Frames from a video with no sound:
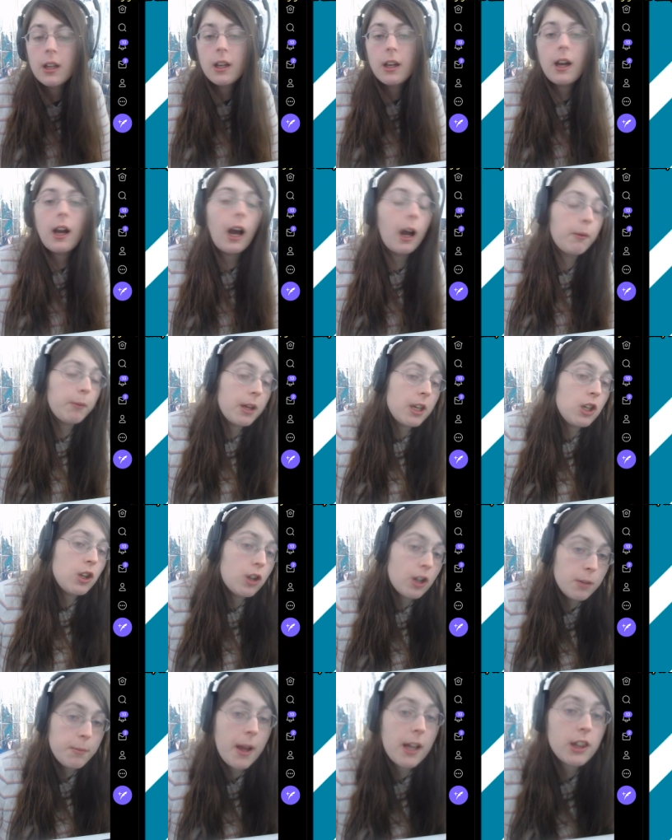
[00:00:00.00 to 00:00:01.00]
I mean, you
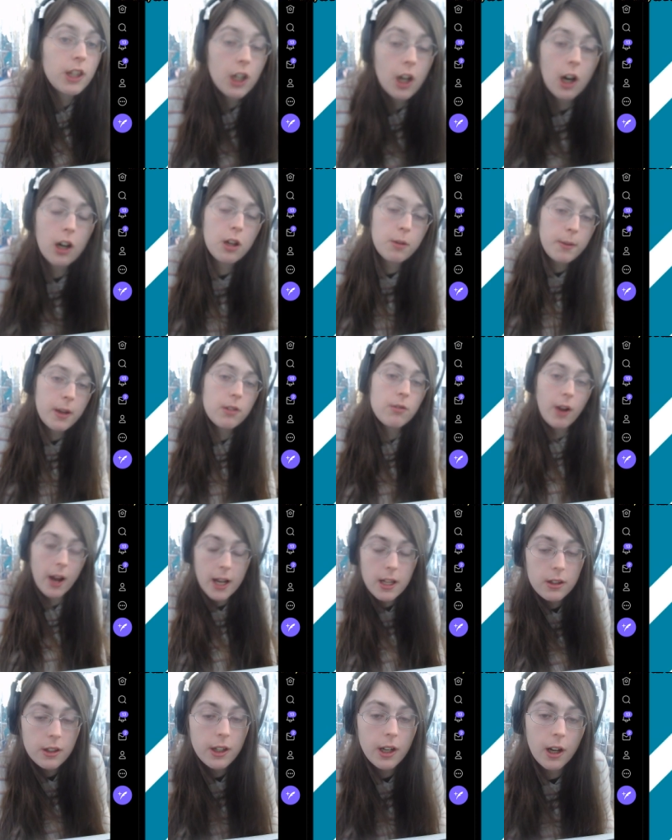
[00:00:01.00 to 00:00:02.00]
could make the argument,
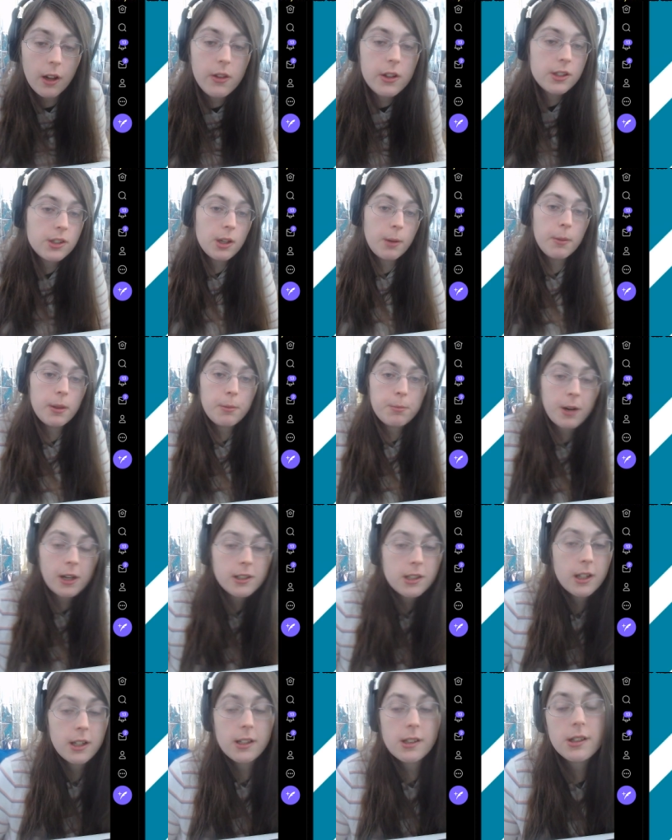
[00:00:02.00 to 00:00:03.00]
right? That some of the
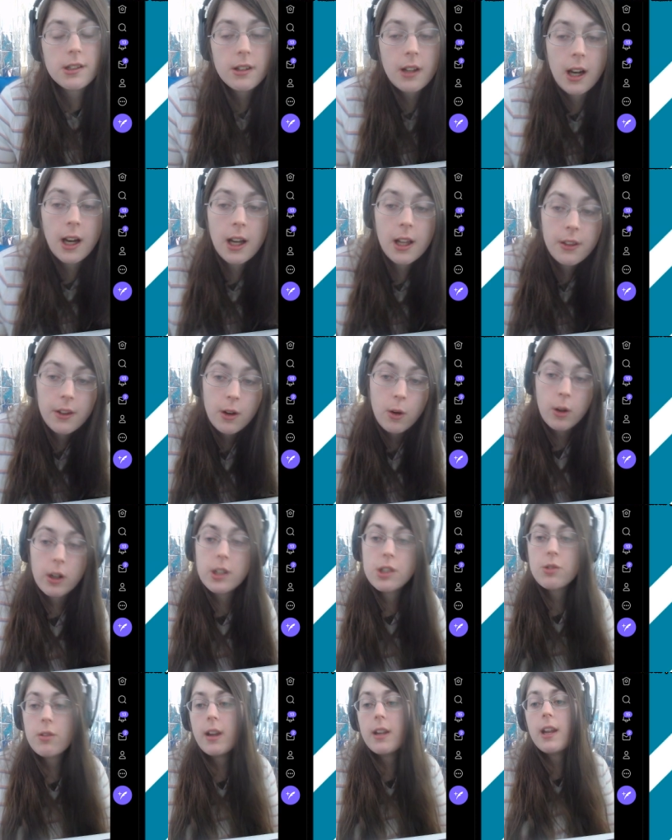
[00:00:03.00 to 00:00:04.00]
presidents that
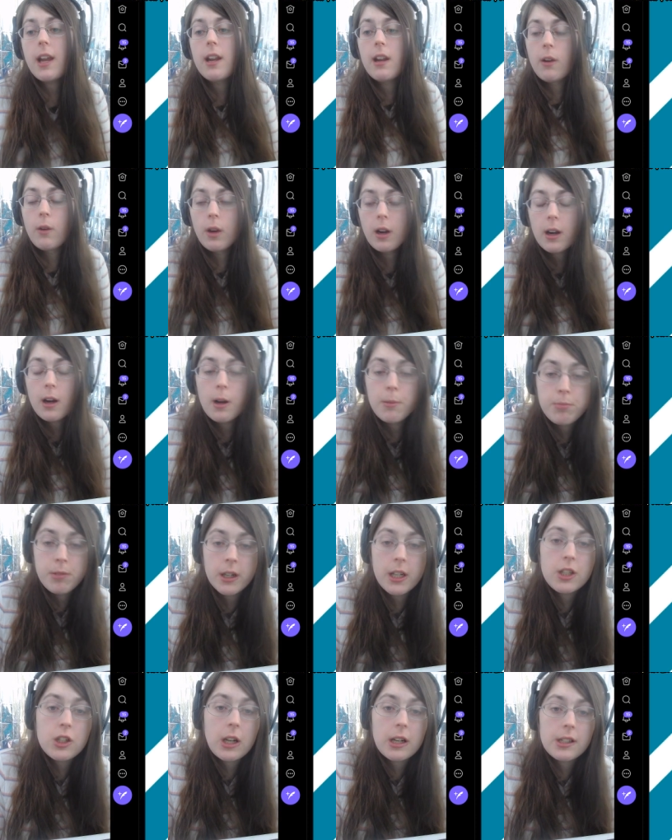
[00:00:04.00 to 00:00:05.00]
orchestrate NATO are
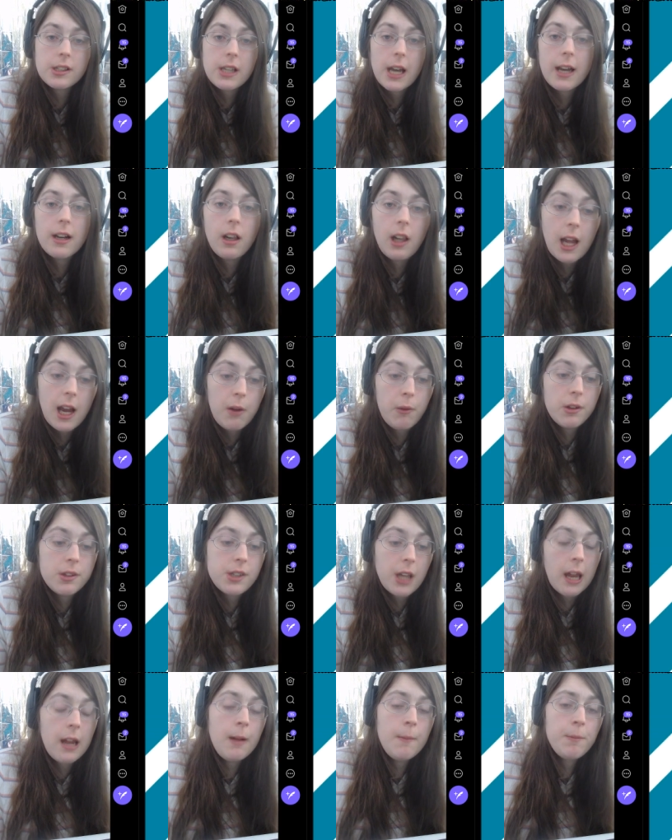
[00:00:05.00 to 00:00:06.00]
pretty genocidal. I would
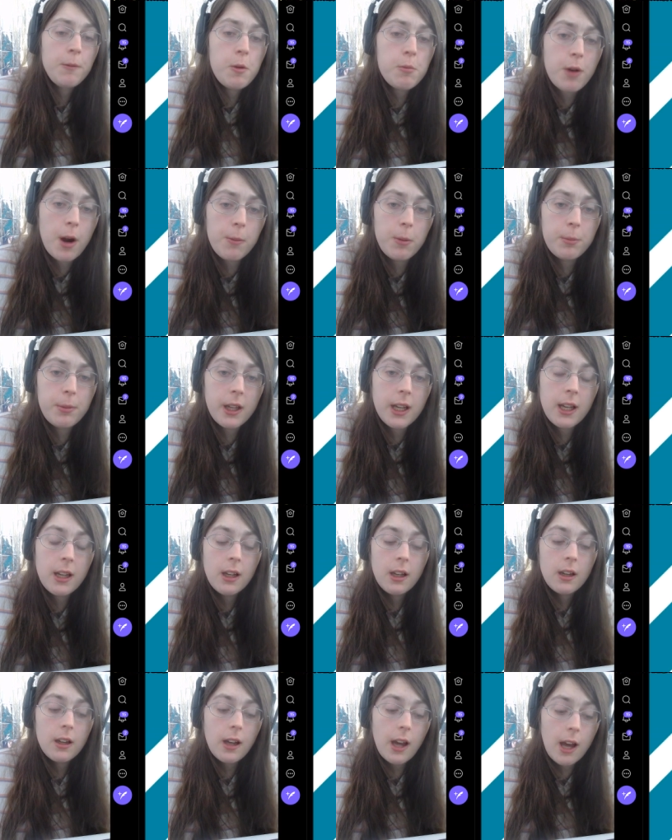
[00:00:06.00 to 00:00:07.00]
say probably
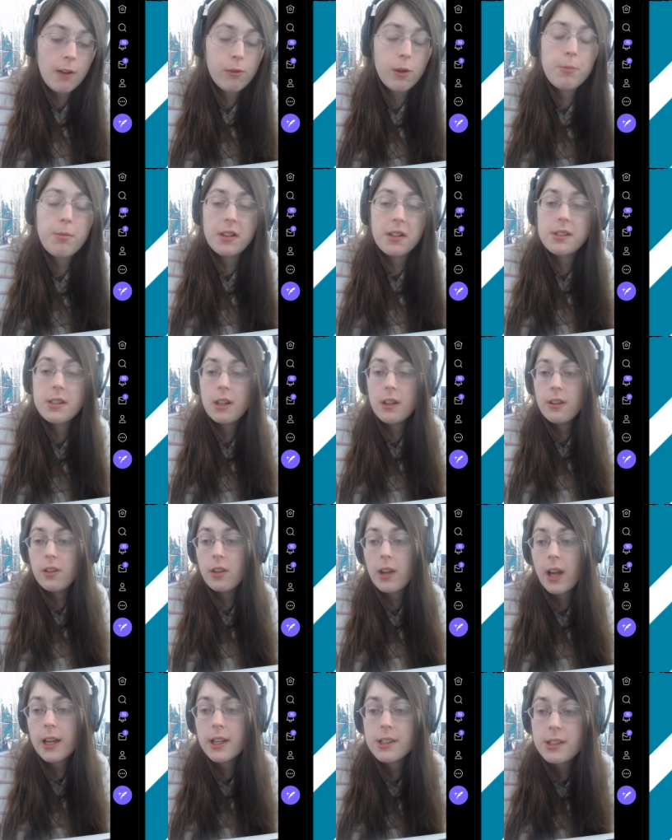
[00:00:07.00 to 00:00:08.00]
every president of the
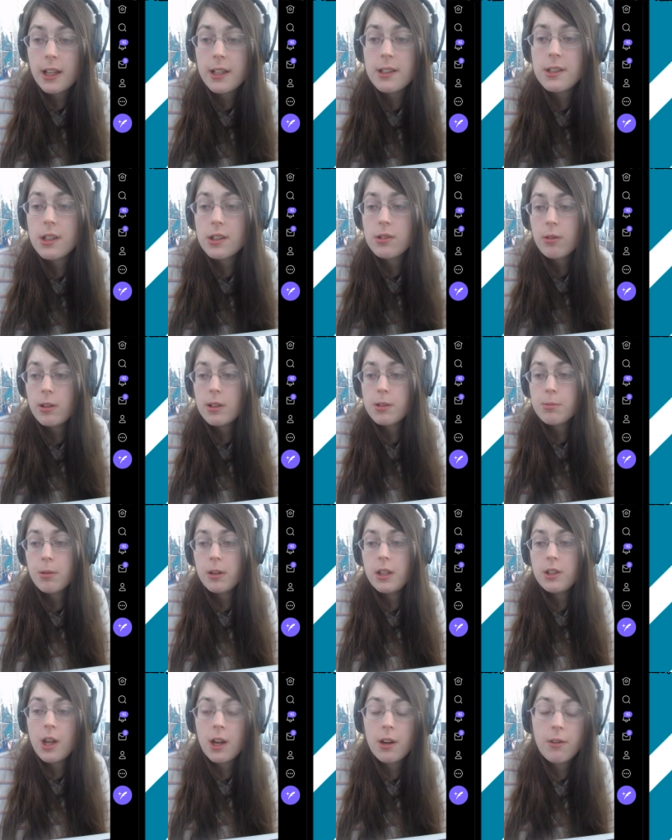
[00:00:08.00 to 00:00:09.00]
United States history is
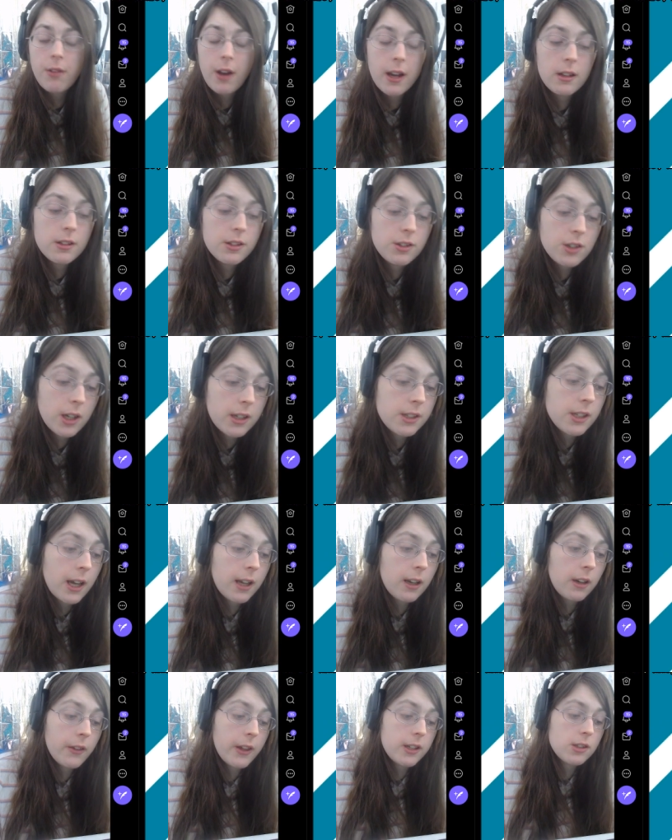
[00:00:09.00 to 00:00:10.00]
pretty
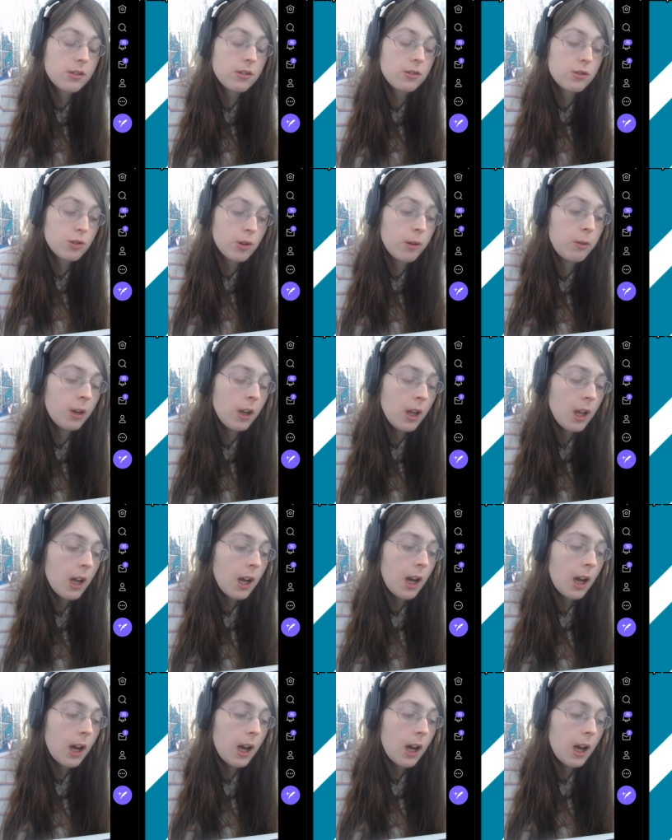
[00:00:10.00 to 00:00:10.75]
genocidal. That's true.